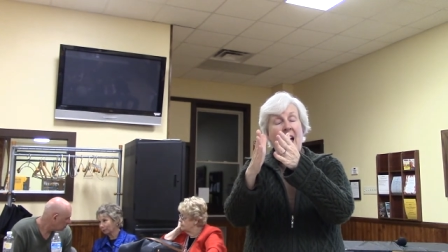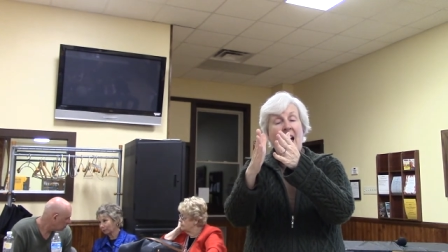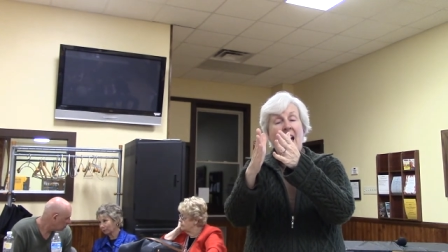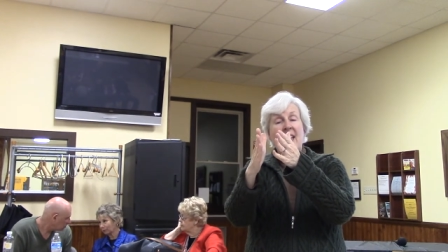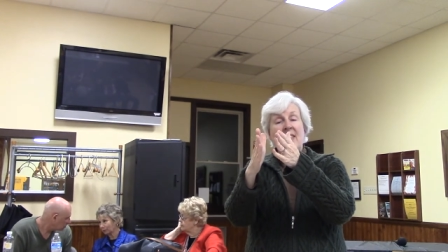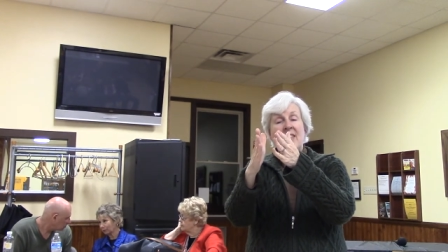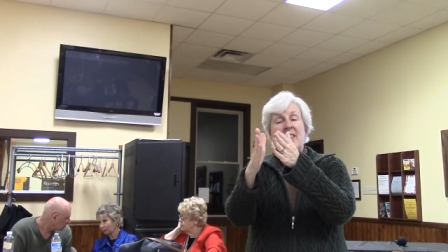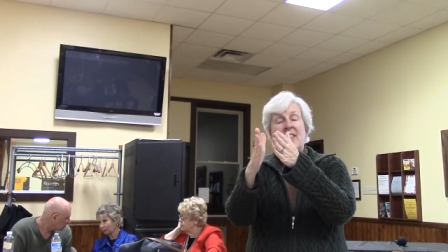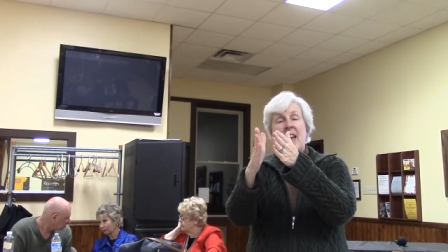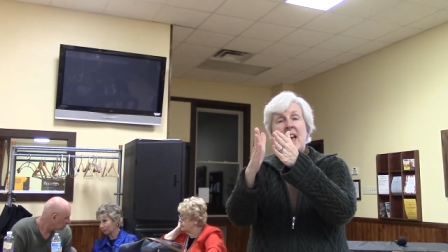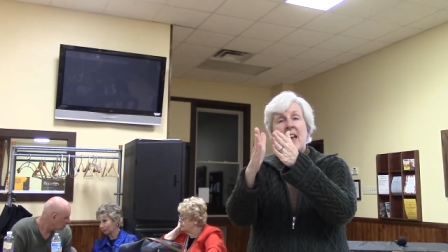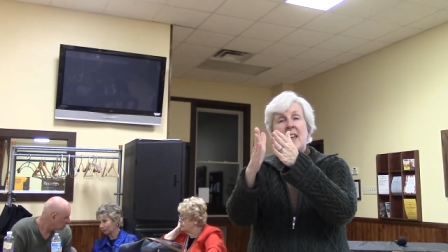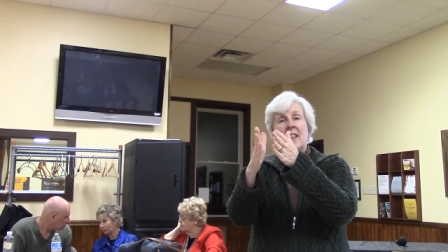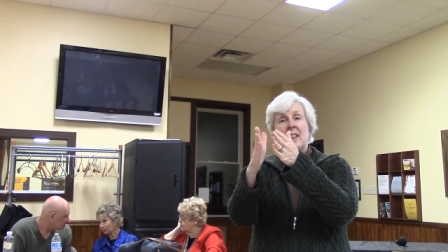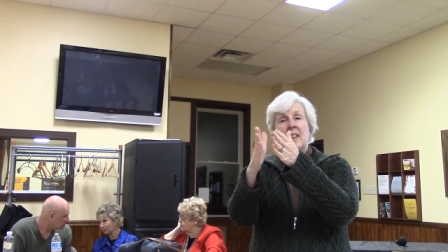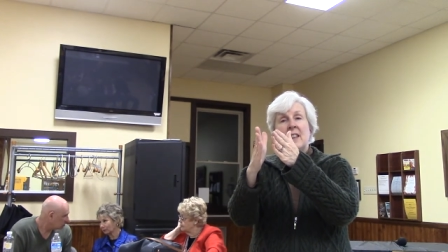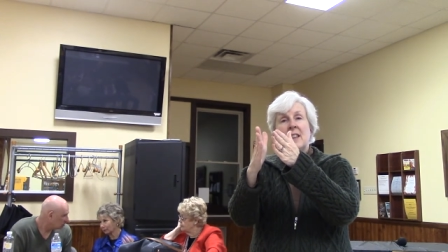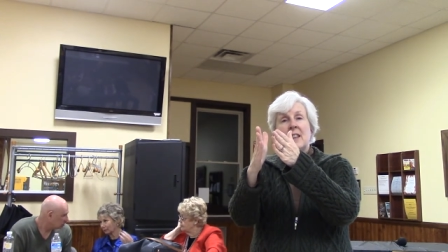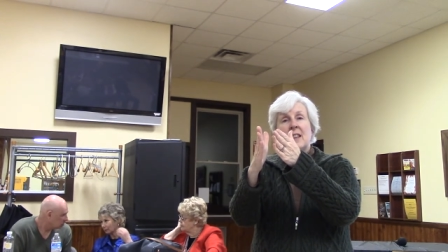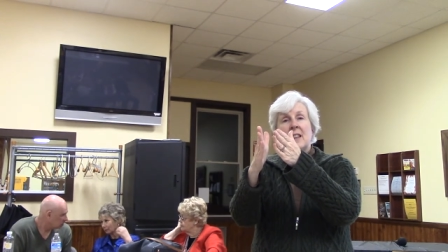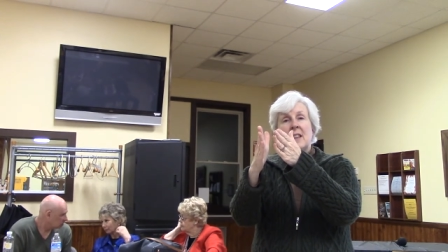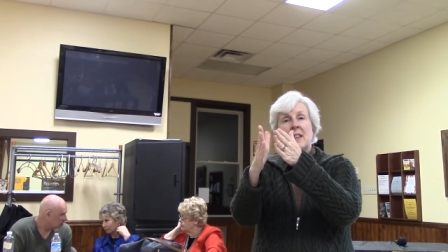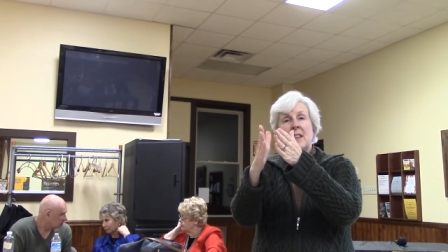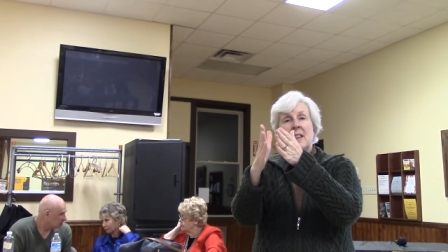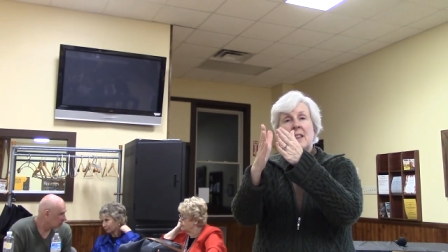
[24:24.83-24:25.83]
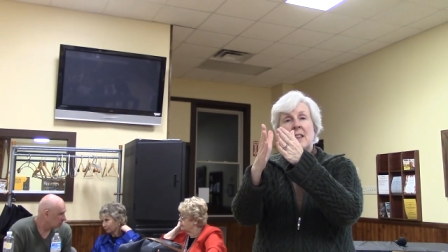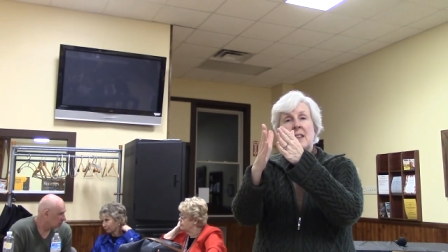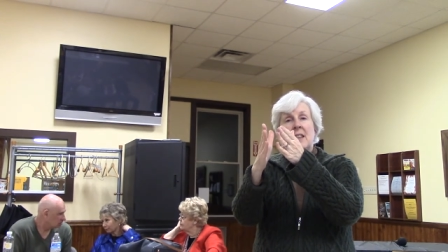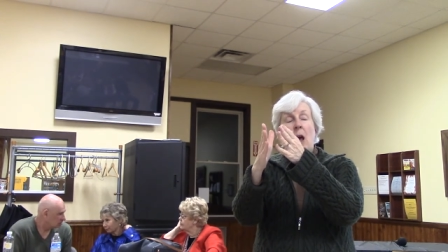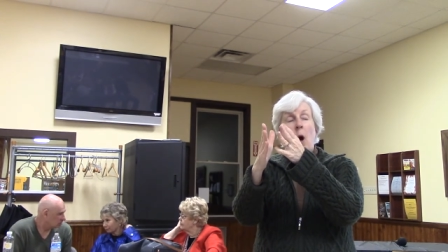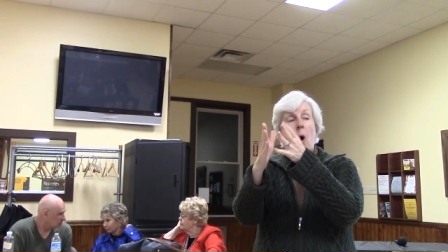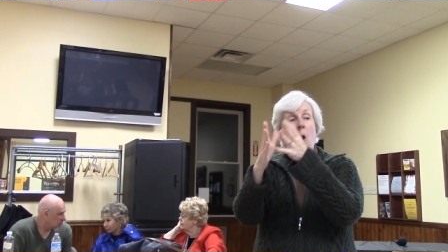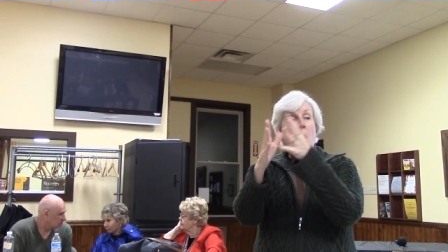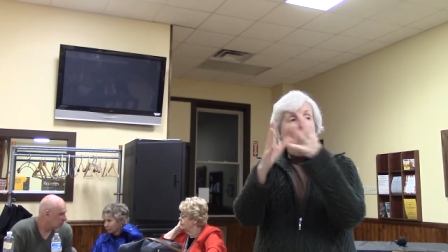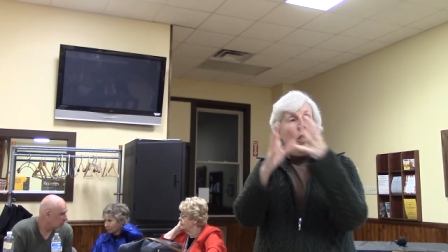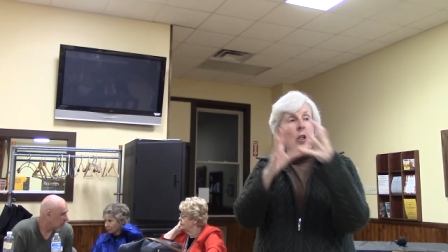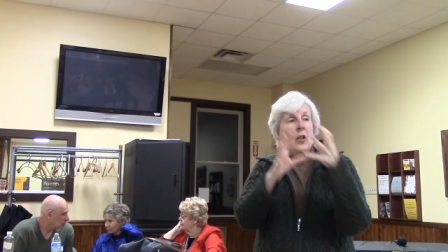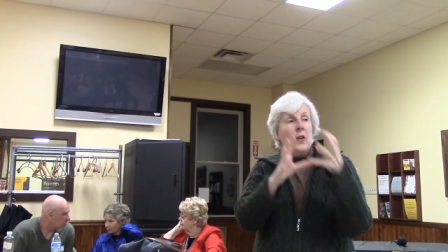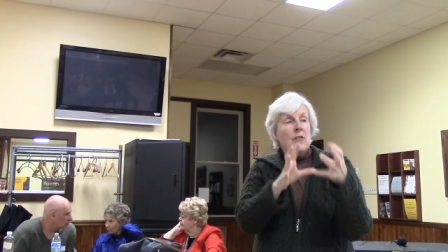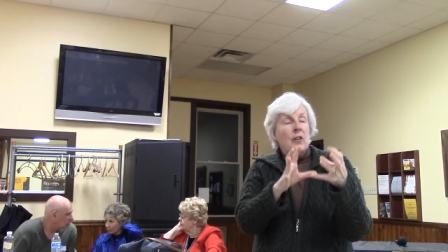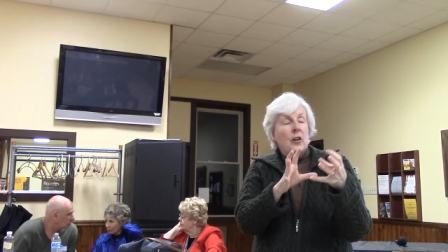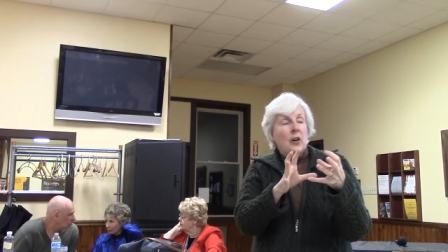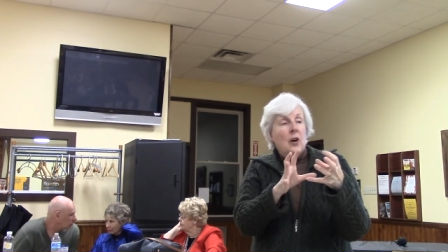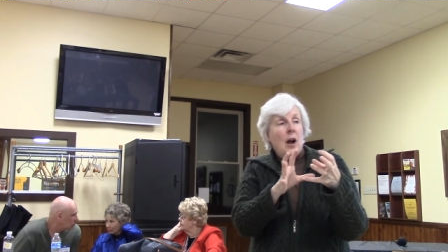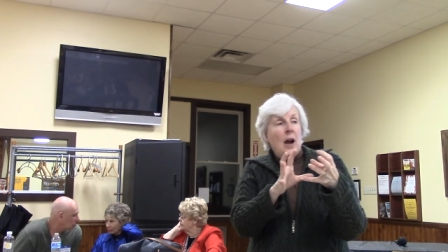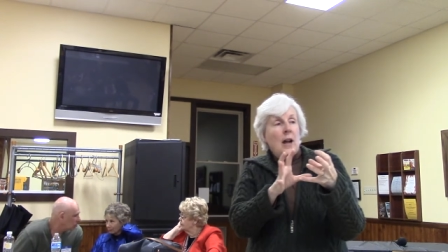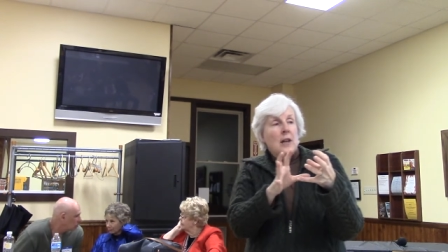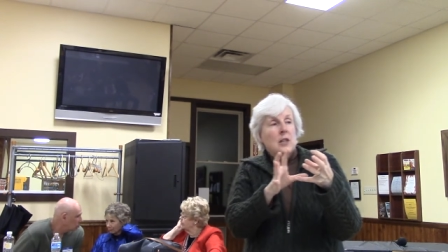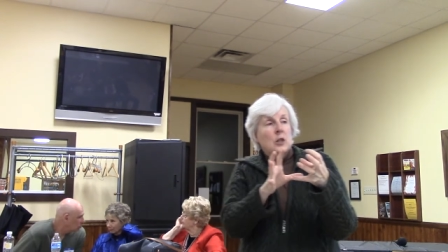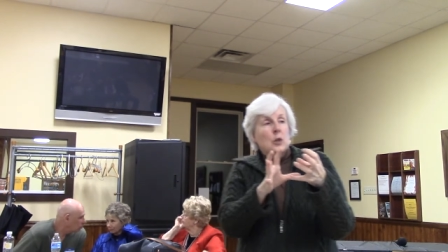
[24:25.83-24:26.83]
And then all of their high